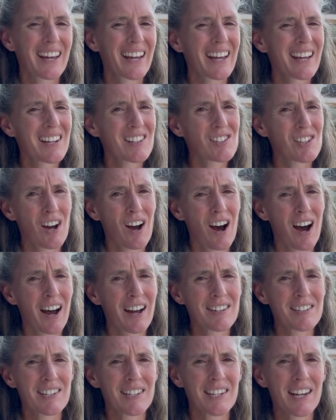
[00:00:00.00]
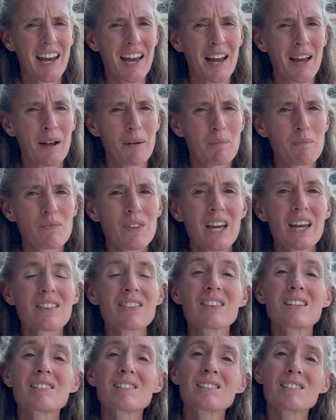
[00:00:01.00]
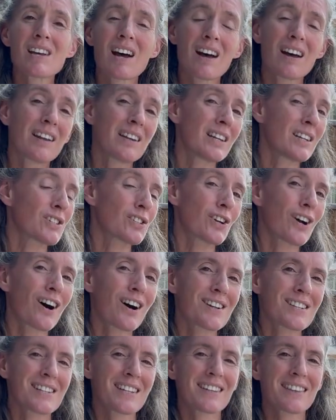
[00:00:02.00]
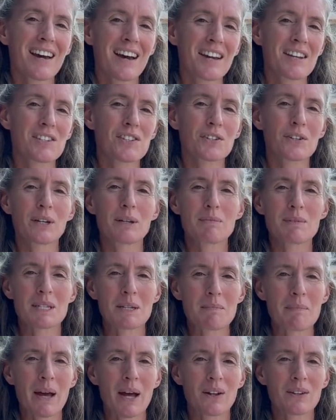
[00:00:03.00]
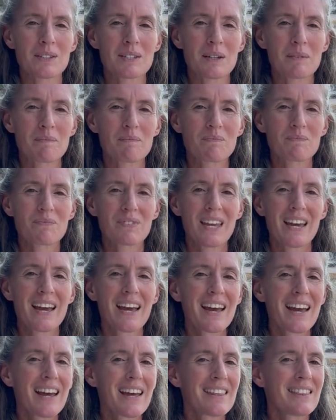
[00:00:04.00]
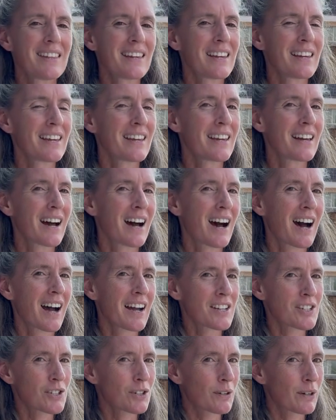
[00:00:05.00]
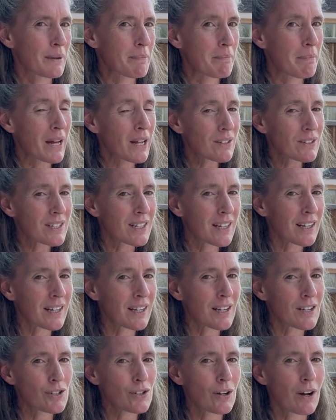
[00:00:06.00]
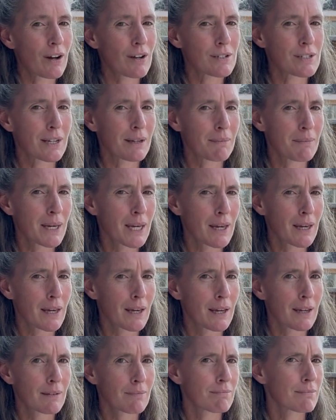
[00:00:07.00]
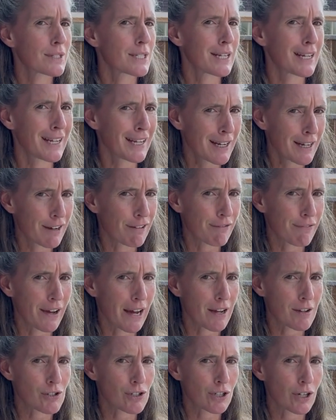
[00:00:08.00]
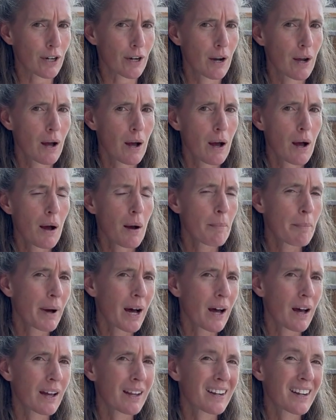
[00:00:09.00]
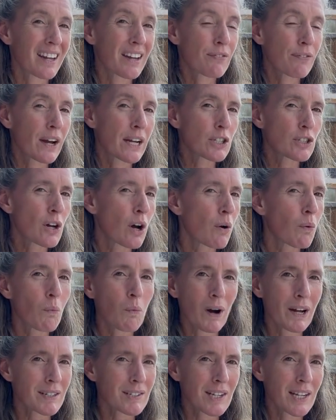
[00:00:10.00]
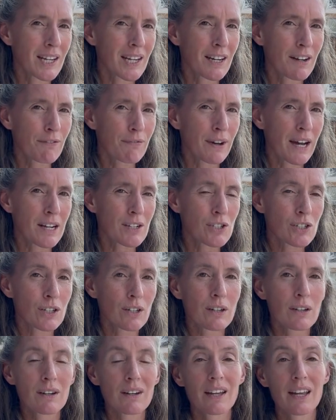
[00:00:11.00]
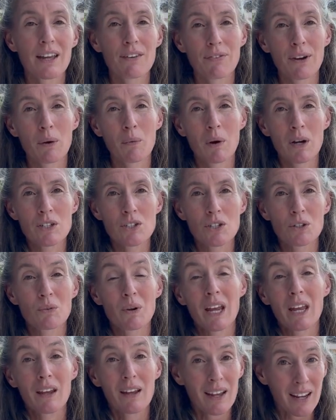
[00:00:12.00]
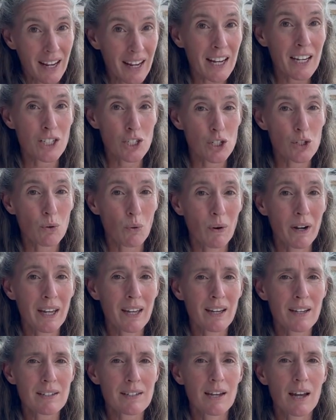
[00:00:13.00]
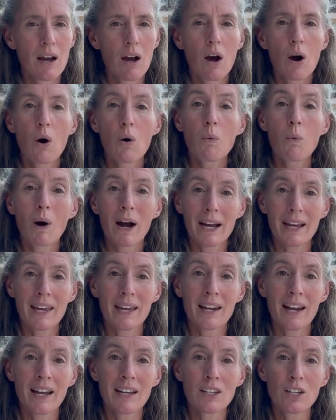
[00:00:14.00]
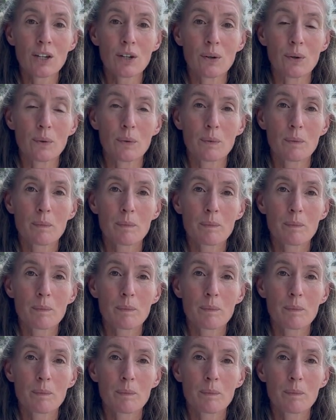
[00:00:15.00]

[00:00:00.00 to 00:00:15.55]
It's hot today. The sun is causing the ice cream to melt. The ice cream melting is causing me to eat it faster. But if I don't want to eat it faster, if I want to enjoy it, what can I do?